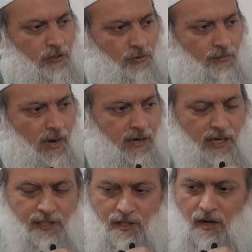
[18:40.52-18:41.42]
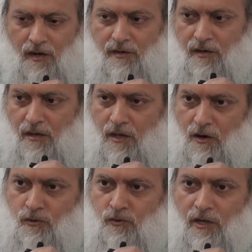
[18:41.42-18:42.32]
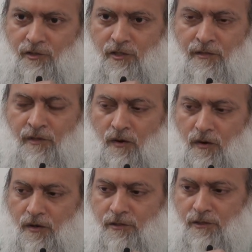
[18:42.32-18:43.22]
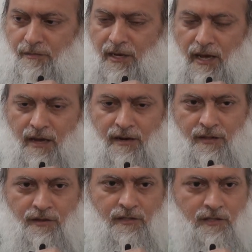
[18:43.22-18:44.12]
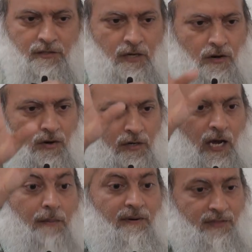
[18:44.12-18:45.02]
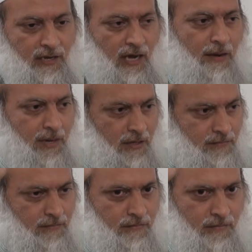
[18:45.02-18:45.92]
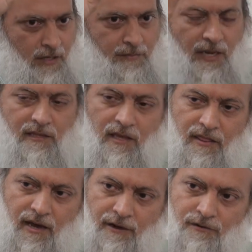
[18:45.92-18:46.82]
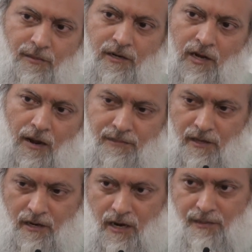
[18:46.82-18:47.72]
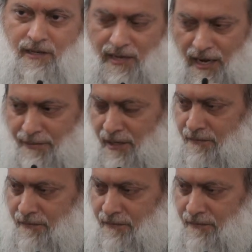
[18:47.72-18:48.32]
So when Mecca is conquered, Rasulullah says, he orders Bilal, and then he says, go on top of the Kaaba and make the Adhan from on top of the Kaaba. I